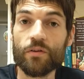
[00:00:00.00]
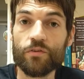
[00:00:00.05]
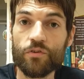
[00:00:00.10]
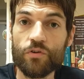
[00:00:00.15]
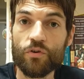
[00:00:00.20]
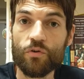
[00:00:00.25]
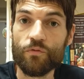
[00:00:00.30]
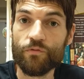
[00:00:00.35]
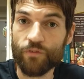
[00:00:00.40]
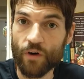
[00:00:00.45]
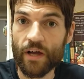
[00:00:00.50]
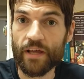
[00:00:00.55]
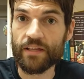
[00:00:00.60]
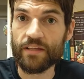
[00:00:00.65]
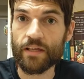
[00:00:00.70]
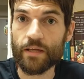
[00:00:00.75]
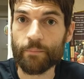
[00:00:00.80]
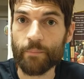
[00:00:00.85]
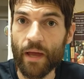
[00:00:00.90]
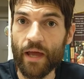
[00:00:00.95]
to
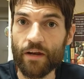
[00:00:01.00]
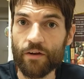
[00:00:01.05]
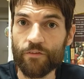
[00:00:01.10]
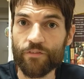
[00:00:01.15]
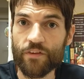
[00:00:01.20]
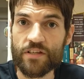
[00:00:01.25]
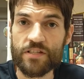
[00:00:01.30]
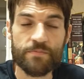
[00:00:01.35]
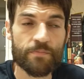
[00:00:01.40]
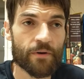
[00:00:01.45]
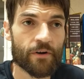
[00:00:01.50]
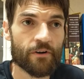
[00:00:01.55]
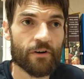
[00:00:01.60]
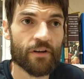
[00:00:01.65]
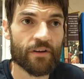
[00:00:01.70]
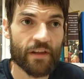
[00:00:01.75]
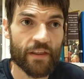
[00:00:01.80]
Viking men of this period.